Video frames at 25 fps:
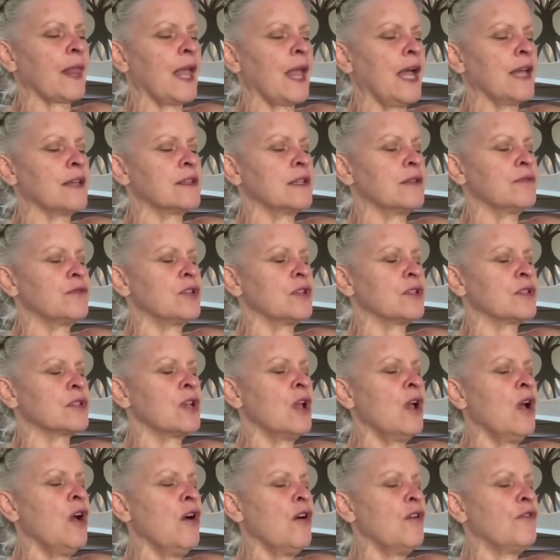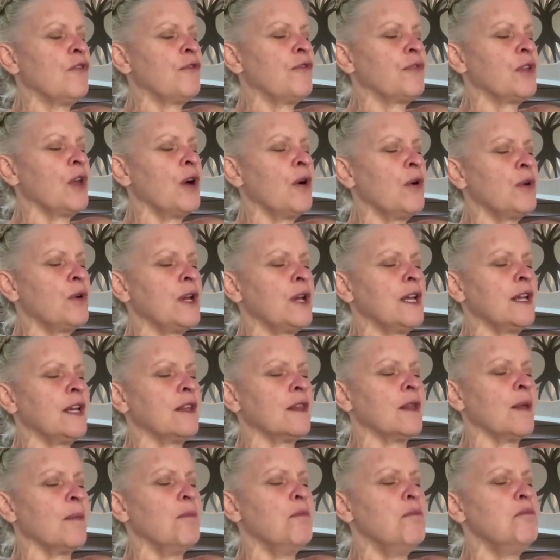as if just floating
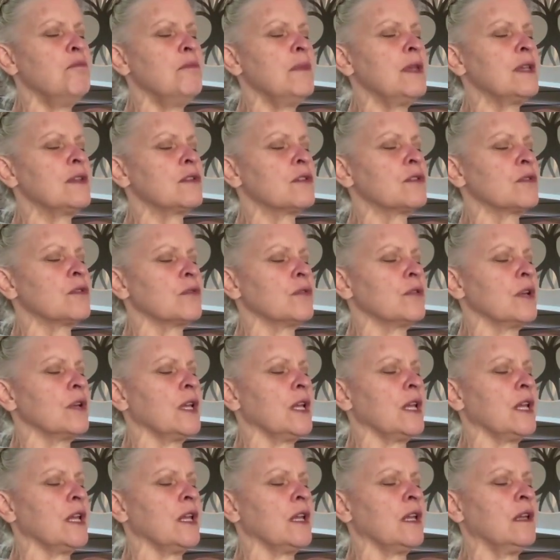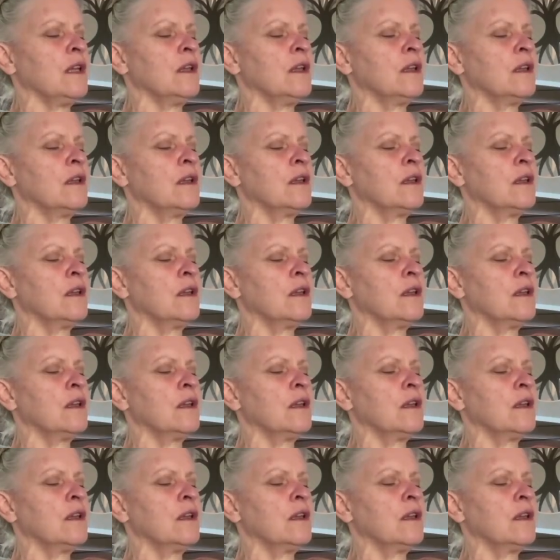in the mystery.